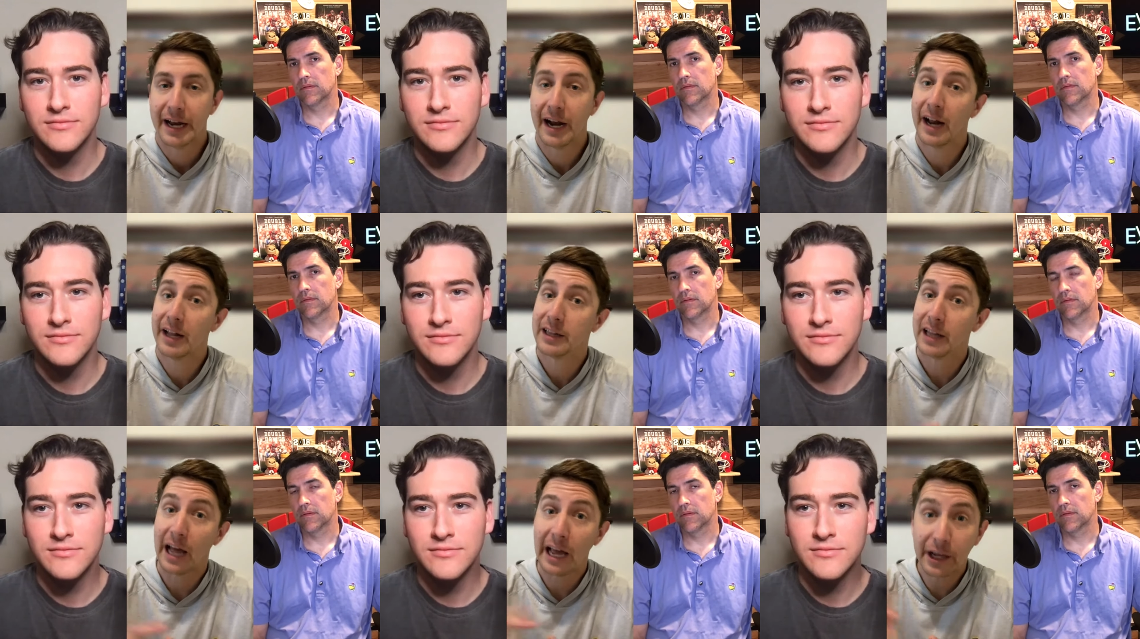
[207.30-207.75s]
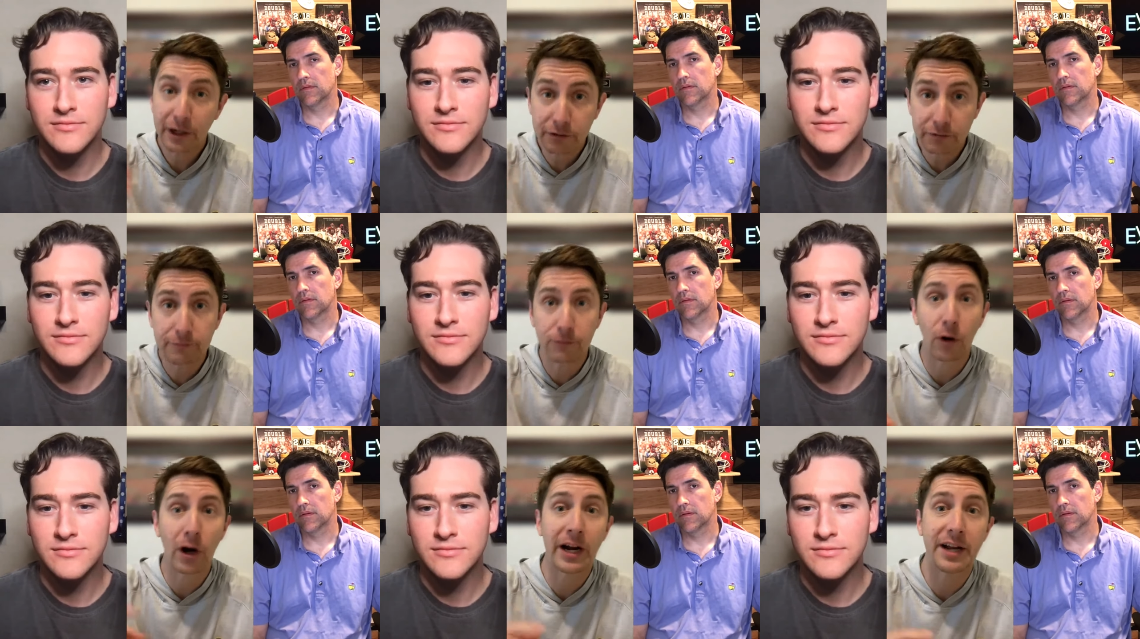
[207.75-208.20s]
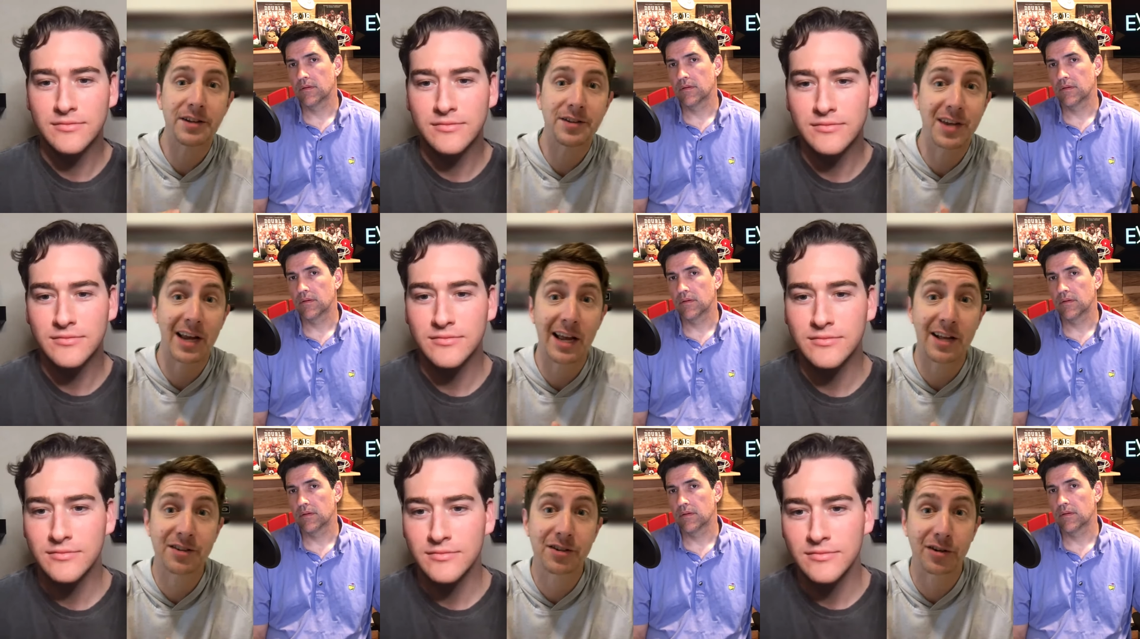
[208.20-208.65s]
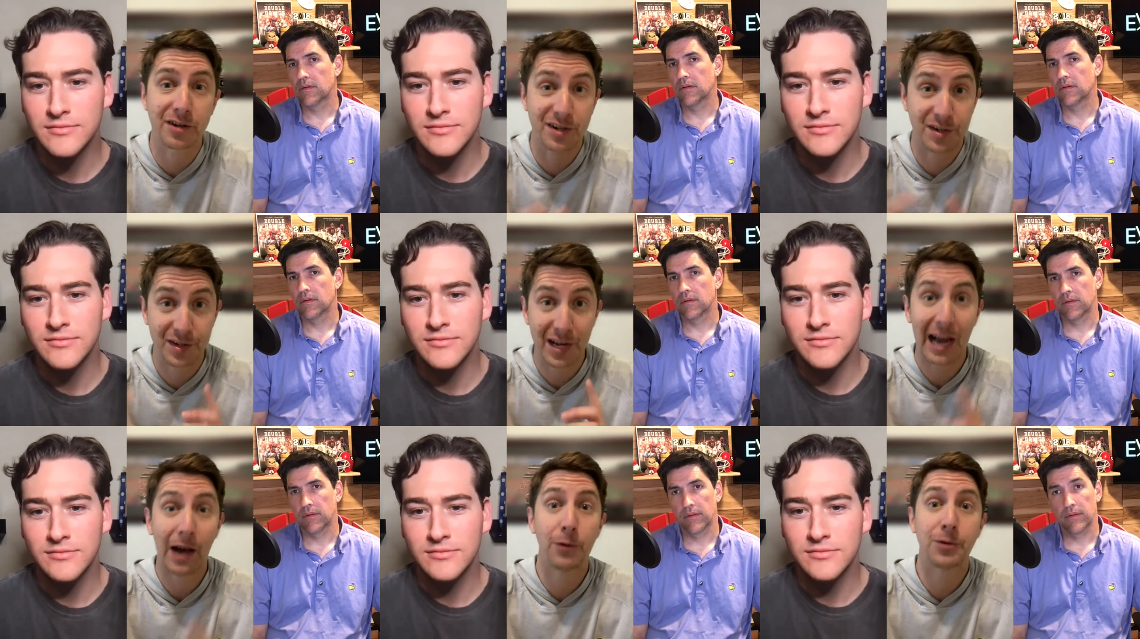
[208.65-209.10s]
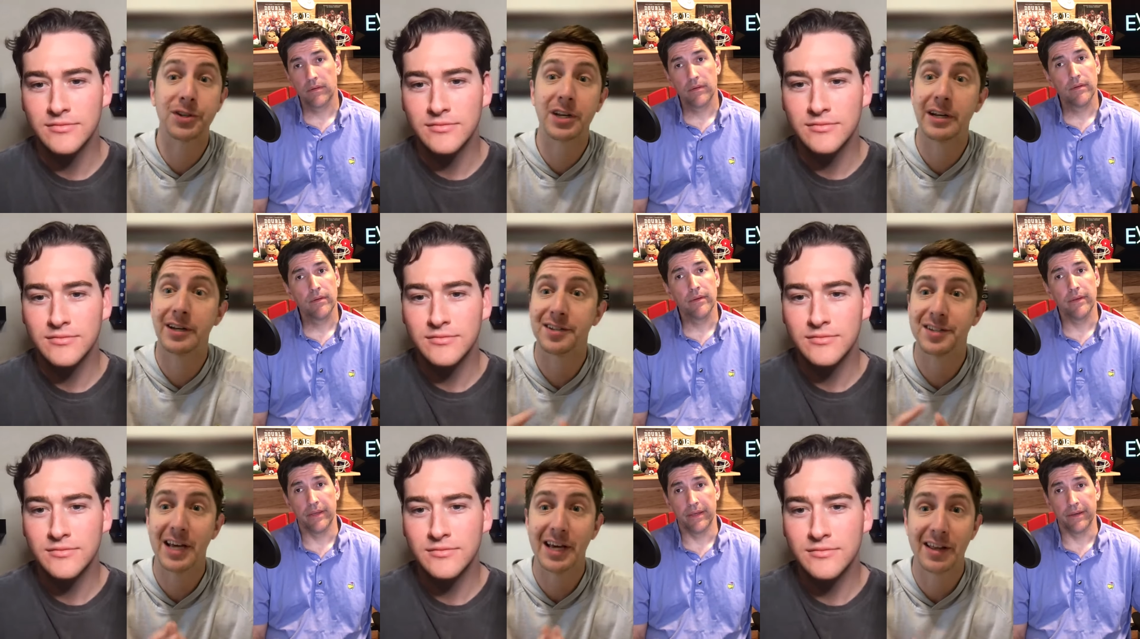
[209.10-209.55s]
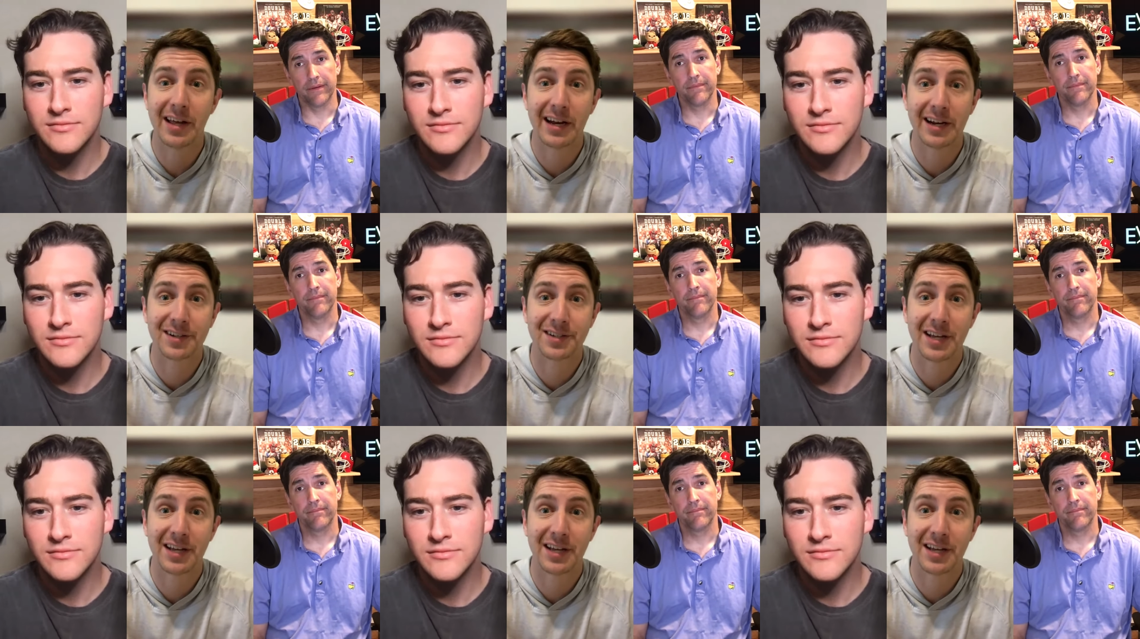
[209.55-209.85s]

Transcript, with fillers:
Speaker 1: And I like Ryan's answer because I was going to say that